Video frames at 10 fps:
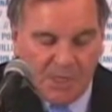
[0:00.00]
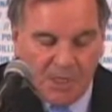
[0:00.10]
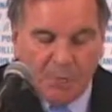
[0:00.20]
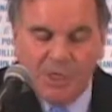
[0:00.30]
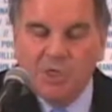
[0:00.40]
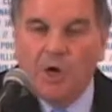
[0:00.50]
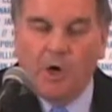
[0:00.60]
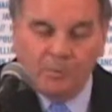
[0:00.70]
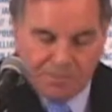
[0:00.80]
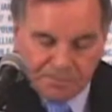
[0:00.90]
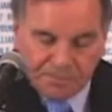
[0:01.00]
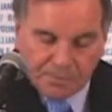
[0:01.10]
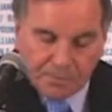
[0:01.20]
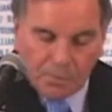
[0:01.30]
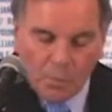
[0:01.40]
In return,
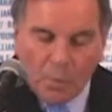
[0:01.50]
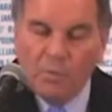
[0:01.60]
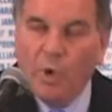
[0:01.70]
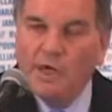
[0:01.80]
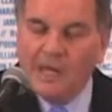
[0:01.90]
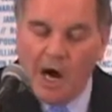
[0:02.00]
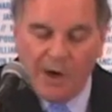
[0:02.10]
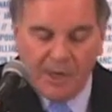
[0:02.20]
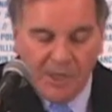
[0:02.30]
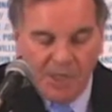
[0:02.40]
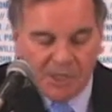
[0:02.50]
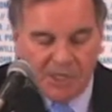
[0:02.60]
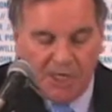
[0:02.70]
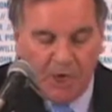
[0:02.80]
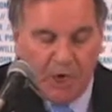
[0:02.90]
we worked hard in
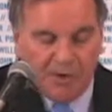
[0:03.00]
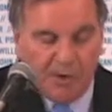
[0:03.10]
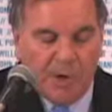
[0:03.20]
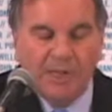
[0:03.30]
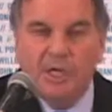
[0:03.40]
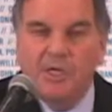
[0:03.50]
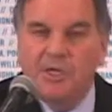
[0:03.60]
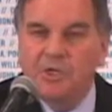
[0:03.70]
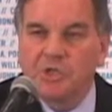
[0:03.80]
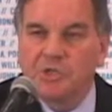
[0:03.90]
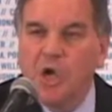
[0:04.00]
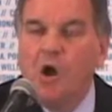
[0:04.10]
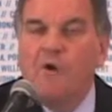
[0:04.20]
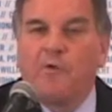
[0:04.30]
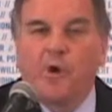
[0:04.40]
City Hall to create the conditions
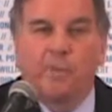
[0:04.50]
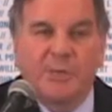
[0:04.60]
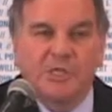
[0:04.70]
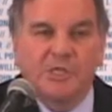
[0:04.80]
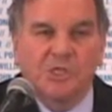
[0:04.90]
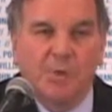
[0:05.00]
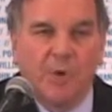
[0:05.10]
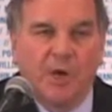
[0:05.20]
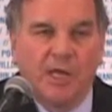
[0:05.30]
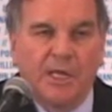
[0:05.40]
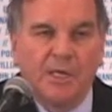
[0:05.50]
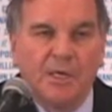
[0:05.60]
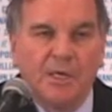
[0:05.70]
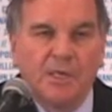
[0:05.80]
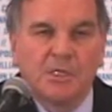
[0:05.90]
for the business community
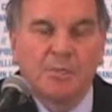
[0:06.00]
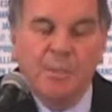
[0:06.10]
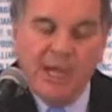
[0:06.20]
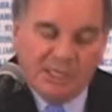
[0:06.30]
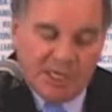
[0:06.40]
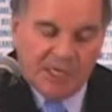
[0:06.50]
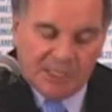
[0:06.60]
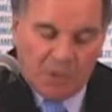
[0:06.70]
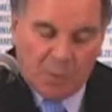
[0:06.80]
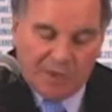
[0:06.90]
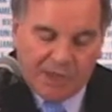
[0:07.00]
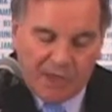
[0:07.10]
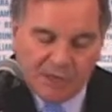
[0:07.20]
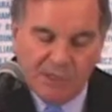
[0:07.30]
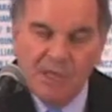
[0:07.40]
to basically sit with
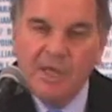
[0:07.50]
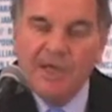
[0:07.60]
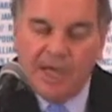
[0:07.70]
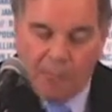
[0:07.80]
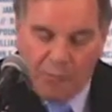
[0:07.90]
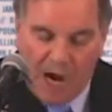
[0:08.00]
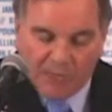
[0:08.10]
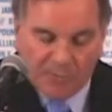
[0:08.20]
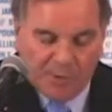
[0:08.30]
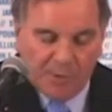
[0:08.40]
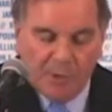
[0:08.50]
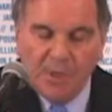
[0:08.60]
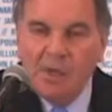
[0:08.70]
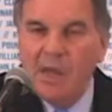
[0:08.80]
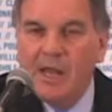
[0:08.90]
us. They can prosper
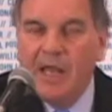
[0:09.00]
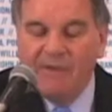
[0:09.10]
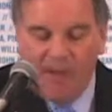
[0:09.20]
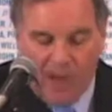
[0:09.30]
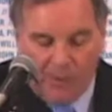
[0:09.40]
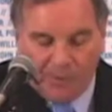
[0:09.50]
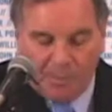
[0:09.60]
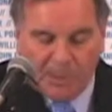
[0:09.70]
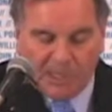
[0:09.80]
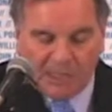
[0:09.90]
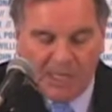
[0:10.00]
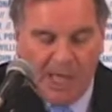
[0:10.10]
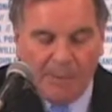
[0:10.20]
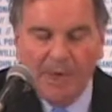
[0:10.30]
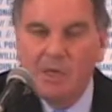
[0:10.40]
and have a healthy business
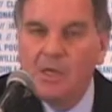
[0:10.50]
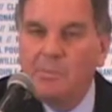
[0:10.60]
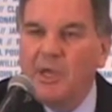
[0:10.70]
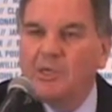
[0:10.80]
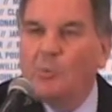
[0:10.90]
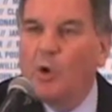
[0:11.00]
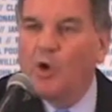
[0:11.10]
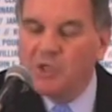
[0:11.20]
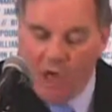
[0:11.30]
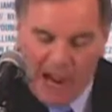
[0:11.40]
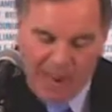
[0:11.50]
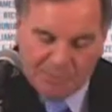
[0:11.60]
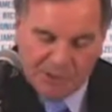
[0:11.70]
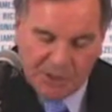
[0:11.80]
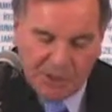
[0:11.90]
climate means more jobs